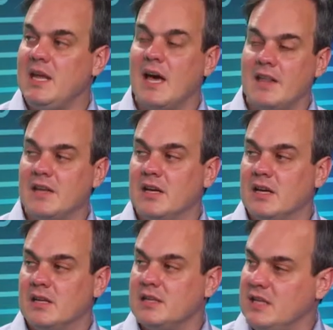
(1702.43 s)
other
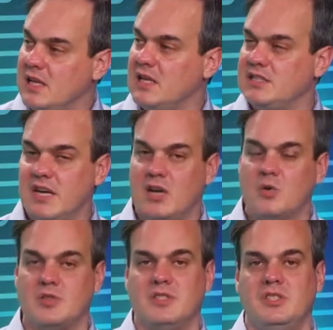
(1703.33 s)
DNS
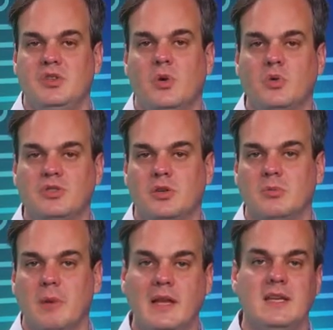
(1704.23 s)
records that you also
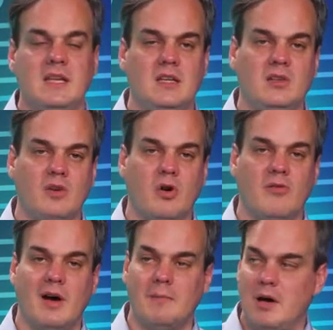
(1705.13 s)
may need in your
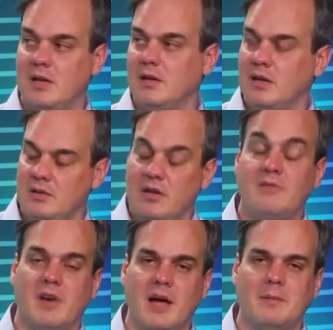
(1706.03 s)

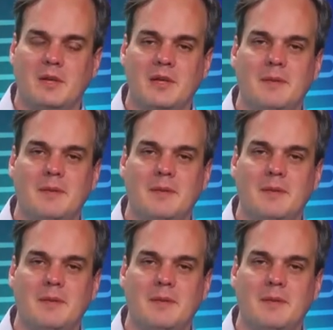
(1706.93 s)
environment,